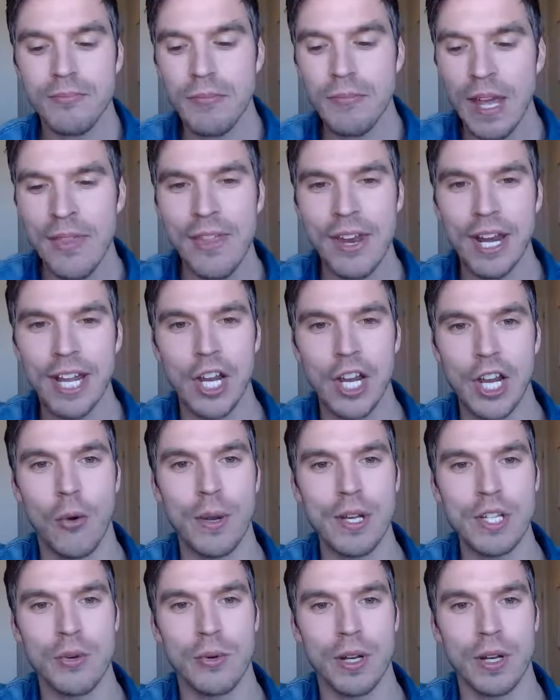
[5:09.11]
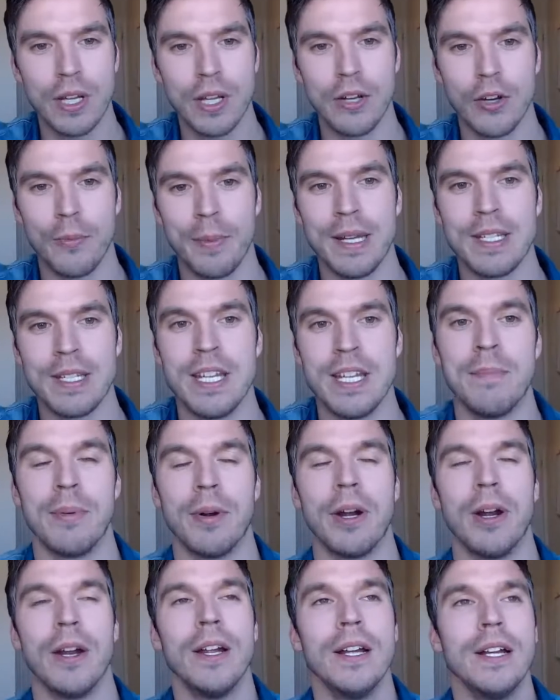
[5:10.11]
And then I go into it a little bit
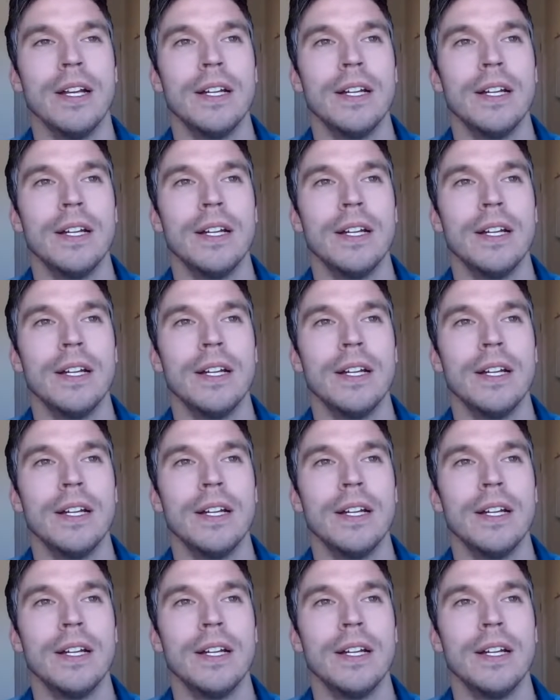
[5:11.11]
deeper.